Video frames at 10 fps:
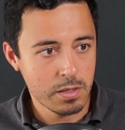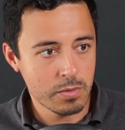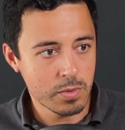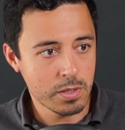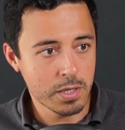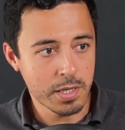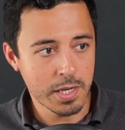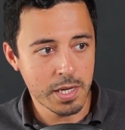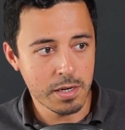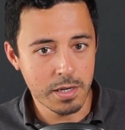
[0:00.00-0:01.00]
regarding
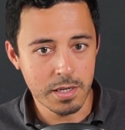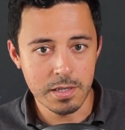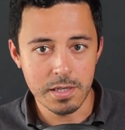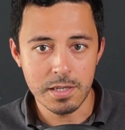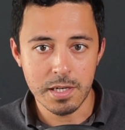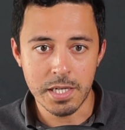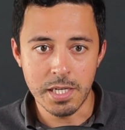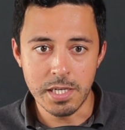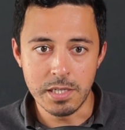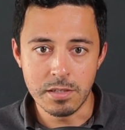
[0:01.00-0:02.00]
AI and
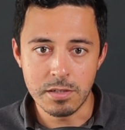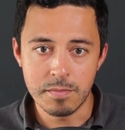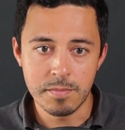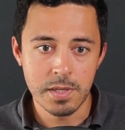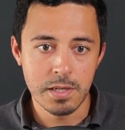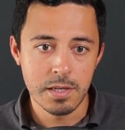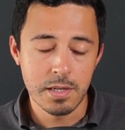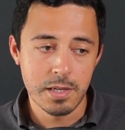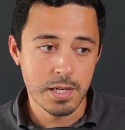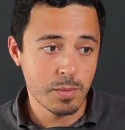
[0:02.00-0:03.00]
IDEs.
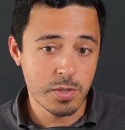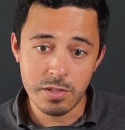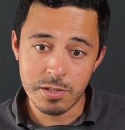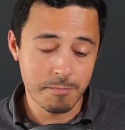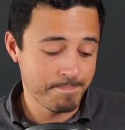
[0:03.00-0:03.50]
I'm just